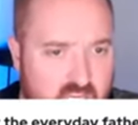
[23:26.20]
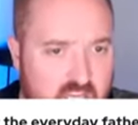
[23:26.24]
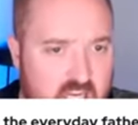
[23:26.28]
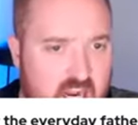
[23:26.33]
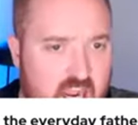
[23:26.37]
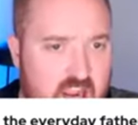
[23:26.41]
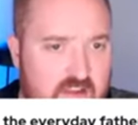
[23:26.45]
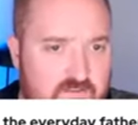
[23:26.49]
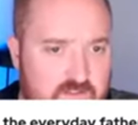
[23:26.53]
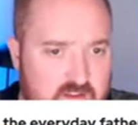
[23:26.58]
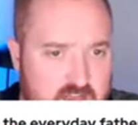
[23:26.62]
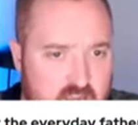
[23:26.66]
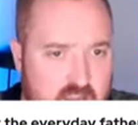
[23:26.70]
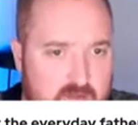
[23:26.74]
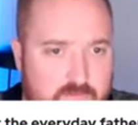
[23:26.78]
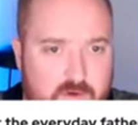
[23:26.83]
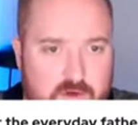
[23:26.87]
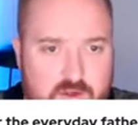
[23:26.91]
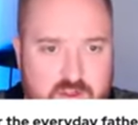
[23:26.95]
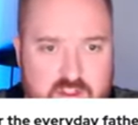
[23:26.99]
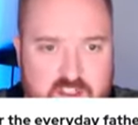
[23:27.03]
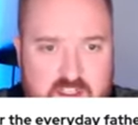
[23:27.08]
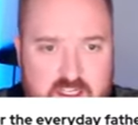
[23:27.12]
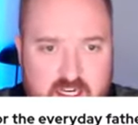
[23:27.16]
and I have
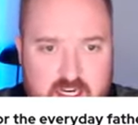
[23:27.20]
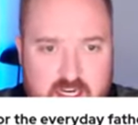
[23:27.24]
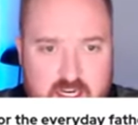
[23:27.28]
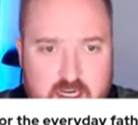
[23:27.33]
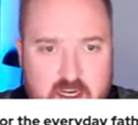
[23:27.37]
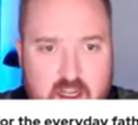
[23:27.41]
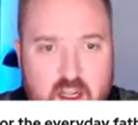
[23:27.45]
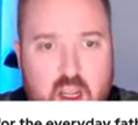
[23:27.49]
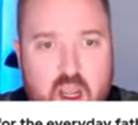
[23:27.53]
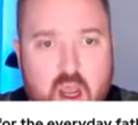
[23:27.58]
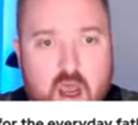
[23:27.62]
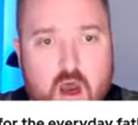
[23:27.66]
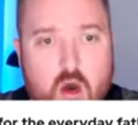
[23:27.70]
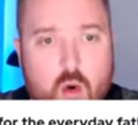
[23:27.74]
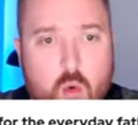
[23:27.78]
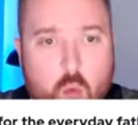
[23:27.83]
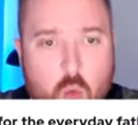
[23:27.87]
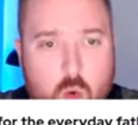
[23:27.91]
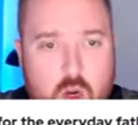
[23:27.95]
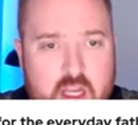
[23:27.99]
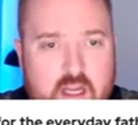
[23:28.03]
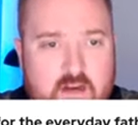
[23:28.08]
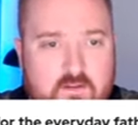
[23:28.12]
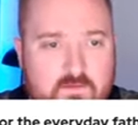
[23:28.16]
never seen a
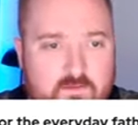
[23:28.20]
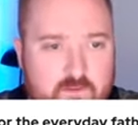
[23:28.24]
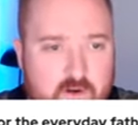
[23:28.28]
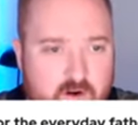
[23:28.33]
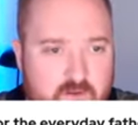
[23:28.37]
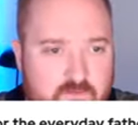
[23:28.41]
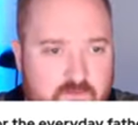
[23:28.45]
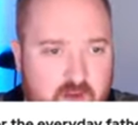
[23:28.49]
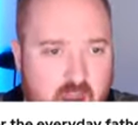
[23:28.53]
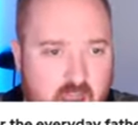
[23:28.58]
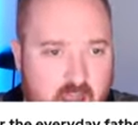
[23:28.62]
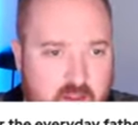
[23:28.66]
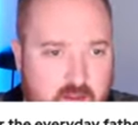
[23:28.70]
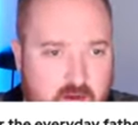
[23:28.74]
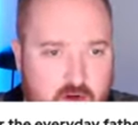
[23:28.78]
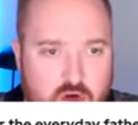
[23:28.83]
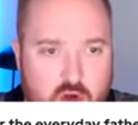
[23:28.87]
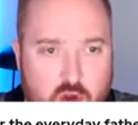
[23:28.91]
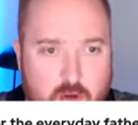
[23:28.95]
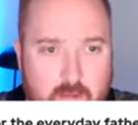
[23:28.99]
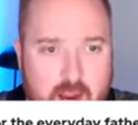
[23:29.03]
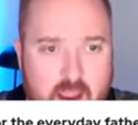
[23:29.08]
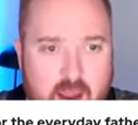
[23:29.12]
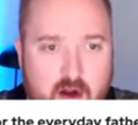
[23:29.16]
win for a father,
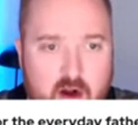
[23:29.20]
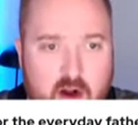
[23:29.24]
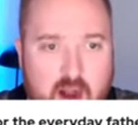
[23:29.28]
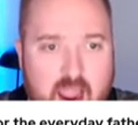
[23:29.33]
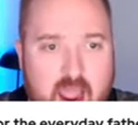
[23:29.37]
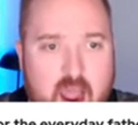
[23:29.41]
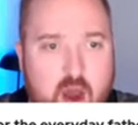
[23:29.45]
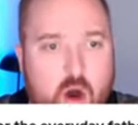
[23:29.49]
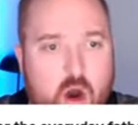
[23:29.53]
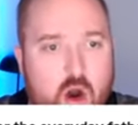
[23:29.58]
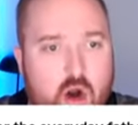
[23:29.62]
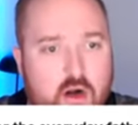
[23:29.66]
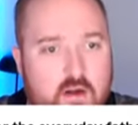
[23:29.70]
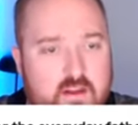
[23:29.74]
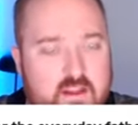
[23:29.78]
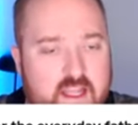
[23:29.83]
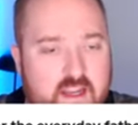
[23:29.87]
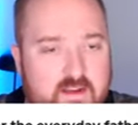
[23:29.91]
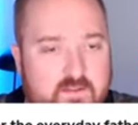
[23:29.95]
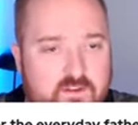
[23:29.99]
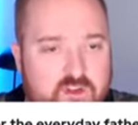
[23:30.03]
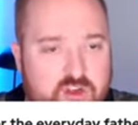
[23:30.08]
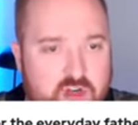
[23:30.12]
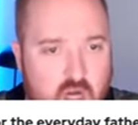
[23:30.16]
no matter how hard
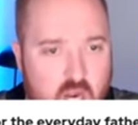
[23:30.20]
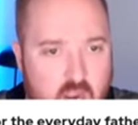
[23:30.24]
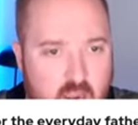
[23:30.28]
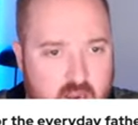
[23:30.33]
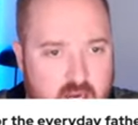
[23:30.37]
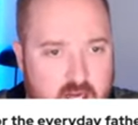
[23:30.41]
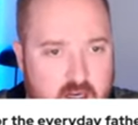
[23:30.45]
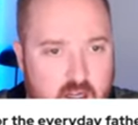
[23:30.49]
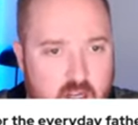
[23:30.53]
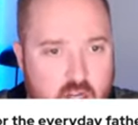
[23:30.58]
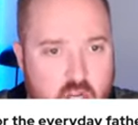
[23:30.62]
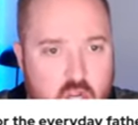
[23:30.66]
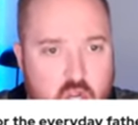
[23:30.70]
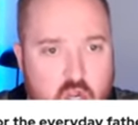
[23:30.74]
they have tried.